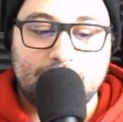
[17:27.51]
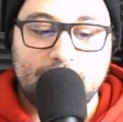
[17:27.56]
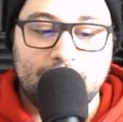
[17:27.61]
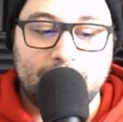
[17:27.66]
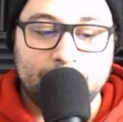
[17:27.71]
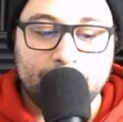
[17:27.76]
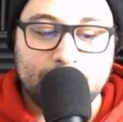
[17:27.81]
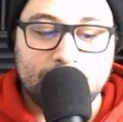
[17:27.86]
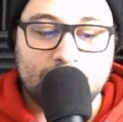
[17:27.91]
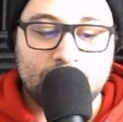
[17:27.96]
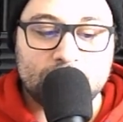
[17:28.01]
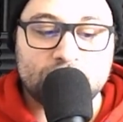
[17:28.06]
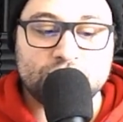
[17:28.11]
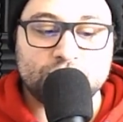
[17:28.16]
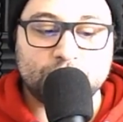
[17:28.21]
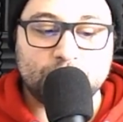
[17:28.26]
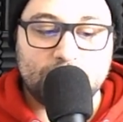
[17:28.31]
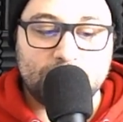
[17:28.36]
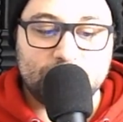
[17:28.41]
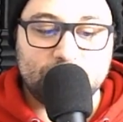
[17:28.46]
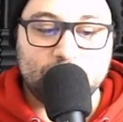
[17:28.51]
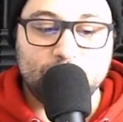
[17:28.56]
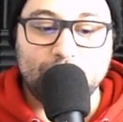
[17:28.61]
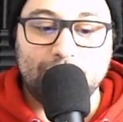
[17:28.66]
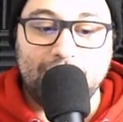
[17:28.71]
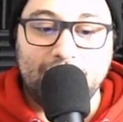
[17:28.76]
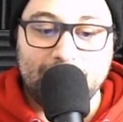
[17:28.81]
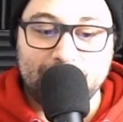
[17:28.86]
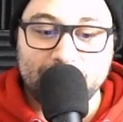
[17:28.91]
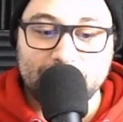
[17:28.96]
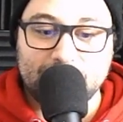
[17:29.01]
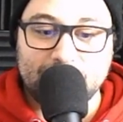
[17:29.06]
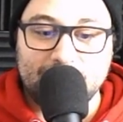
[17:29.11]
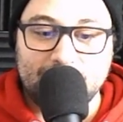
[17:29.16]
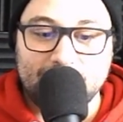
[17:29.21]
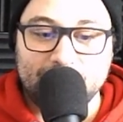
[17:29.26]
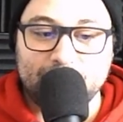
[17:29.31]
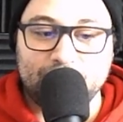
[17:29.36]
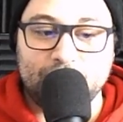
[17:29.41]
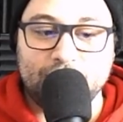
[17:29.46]
I'm not trying to
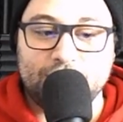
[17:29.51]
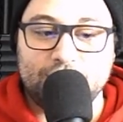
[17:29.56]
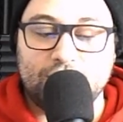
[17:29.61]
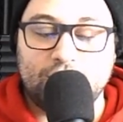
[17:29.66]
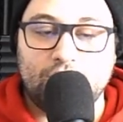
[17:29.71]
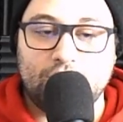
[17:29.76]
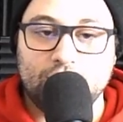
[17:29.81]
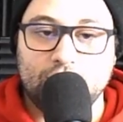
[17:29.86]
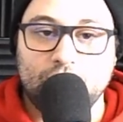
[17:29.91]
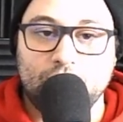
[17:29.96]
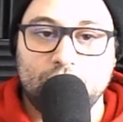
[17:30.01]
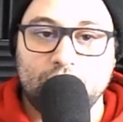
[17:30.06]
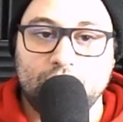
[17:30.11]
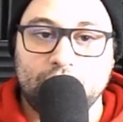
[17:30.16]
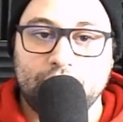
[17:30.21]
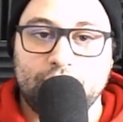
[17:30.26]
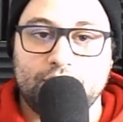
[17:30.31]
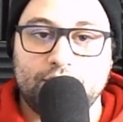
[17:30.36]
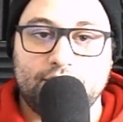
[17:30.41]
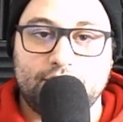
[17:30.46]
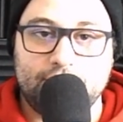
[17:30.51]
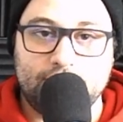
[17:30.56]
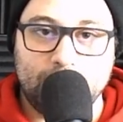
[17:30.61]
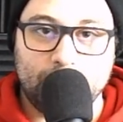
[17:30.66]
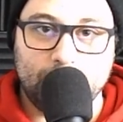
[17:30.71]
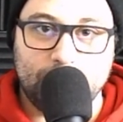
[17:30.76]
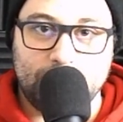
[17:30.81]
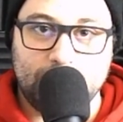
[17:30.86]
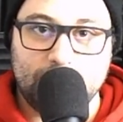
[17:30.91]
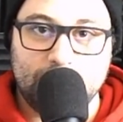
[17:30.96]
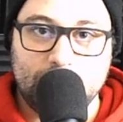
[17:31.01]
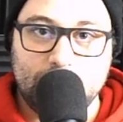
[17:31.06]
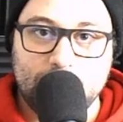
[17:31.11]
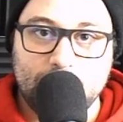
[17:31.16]
advocate for the hollow Earth theory.